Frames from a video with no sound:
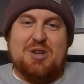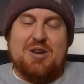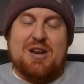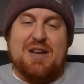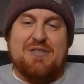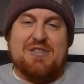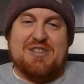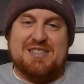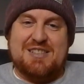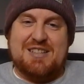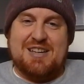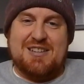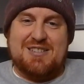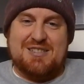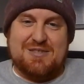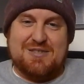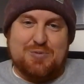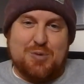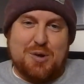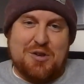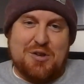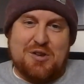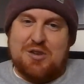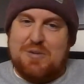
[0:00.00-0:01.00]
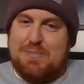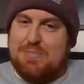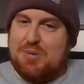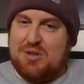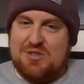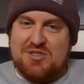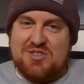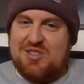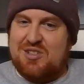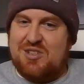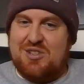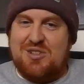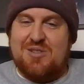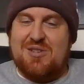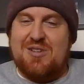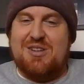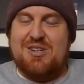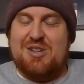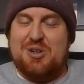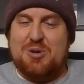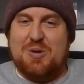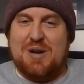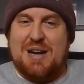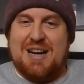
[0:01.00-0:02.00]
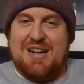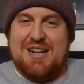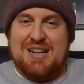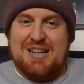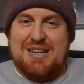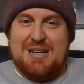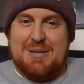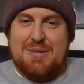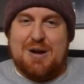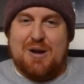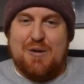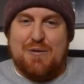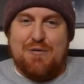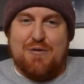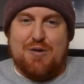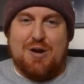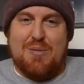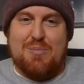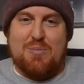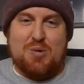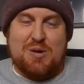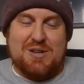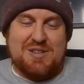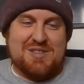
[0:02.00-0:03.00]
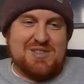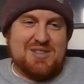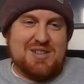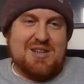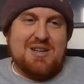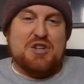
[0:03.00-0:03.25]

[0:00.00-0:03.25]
You'd have a sense of whether the person you were getting an email from was